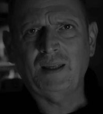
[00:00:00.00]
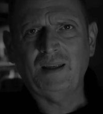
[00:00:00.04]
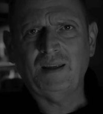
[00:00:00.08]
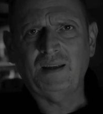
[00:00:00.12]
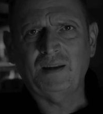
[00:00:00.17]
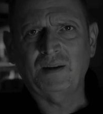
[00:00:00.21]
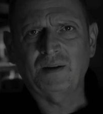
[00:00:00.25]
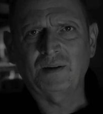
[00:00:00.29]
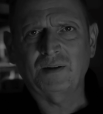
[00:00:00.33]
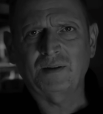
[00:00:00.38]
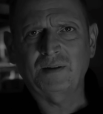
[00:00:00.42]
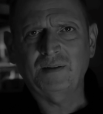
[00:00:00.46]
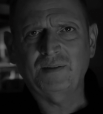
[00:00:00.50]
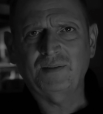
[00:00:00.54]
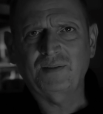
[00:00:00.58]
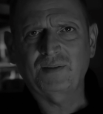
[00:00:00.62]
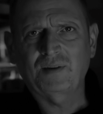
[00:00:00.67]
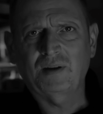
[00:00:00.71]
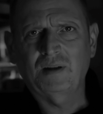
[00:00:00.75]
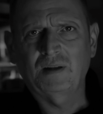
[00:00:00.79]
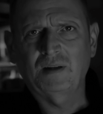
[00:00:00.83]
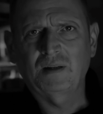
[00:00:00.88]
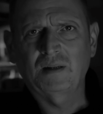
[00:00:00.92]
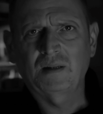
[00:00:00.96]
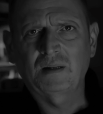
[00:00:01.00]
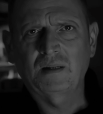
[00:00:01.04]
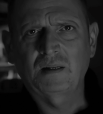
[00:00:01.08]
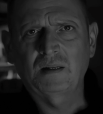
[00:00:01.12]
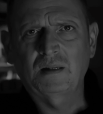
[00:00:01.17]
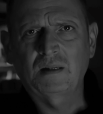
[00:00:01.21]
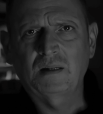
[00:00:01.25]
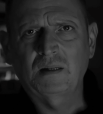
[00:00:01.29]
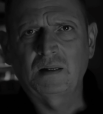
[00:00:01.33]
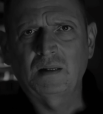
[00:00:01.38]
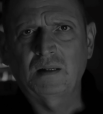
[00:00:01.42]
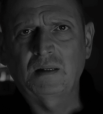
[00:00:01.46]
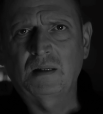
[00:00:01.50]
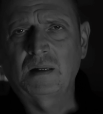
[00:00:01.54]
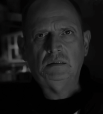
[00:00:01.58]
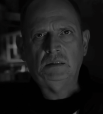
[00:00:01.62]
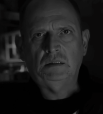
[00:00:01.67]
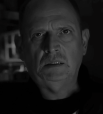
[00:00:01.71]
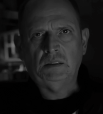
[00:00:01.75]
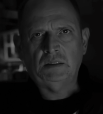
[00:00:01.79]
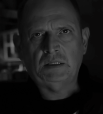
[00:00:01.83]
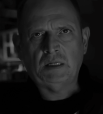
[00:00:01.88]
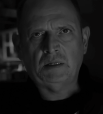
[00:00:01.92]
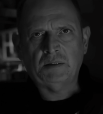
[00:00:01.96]
ears.
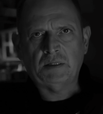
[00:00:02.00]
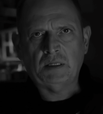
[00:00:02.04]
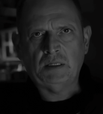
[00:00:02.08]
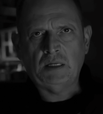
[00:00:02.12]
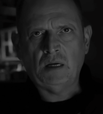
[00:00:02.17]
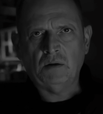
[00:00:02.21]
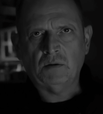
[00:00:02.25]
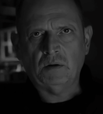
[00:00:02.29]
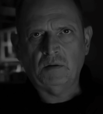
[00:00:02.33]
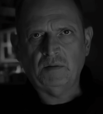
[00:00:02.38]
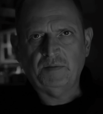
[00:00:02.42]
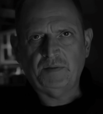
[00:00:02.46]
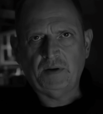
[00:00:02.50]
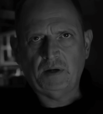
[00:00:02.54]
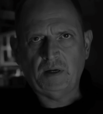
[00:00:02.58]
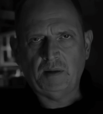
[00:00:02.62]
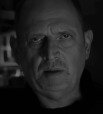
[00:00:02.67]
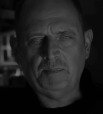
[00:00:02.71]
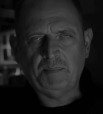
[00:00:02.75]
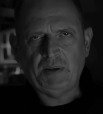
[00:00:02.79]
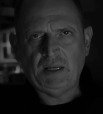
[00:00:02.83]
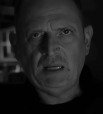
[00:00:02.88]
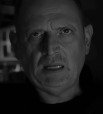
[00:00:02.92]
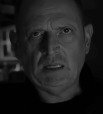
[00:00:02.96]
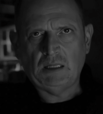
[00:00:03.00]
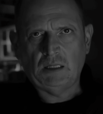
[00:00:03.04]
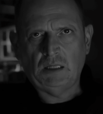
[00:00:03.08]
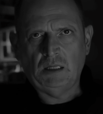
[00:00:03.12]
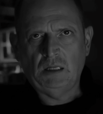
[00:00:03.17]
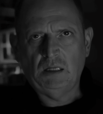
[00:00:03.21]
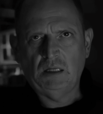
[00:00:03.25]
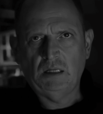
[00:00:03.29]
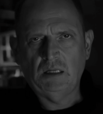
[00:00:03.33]
No doubt I now grow very pale.